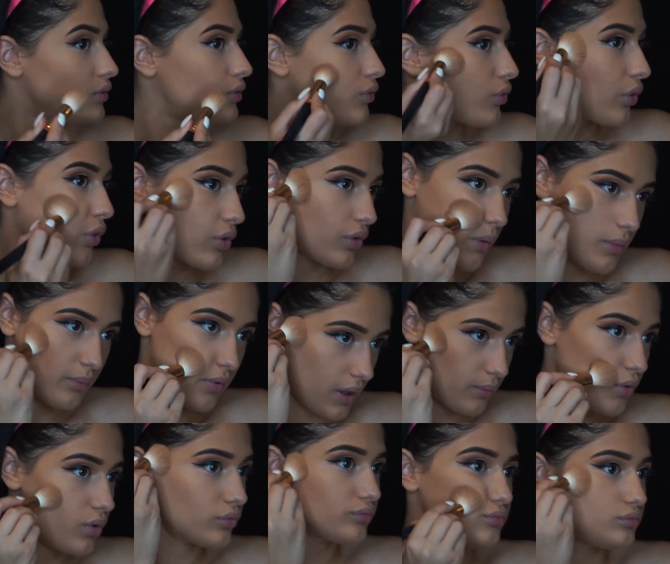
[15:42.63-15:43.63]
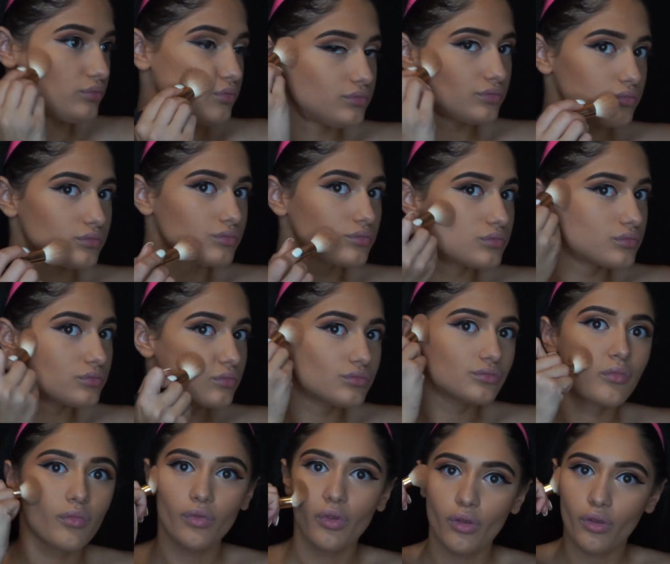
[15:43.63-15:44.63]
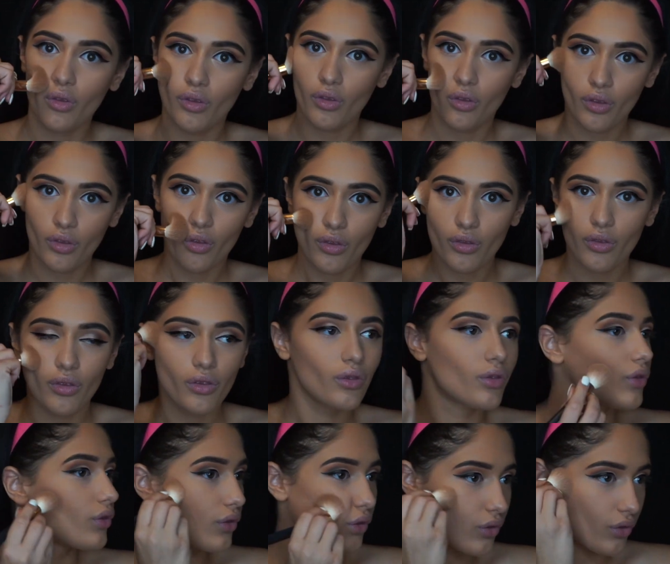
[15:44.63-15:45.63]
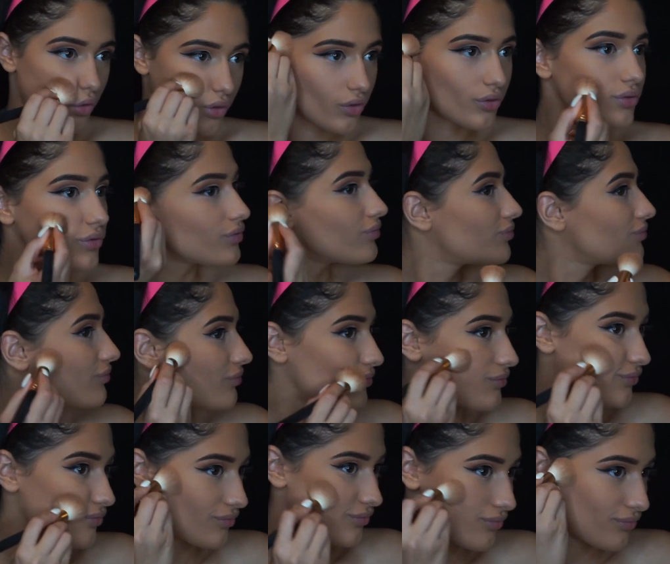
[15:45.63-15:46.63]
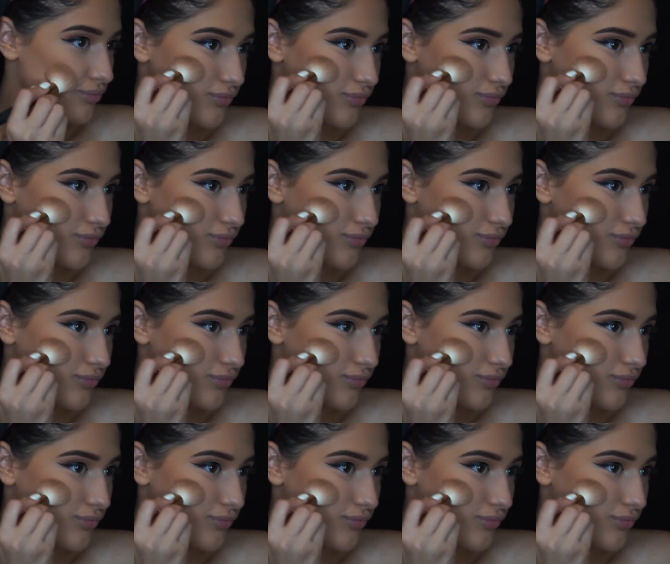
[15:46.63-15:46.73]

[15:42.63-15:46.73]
so you'll see me dragging it a little more than what other people do,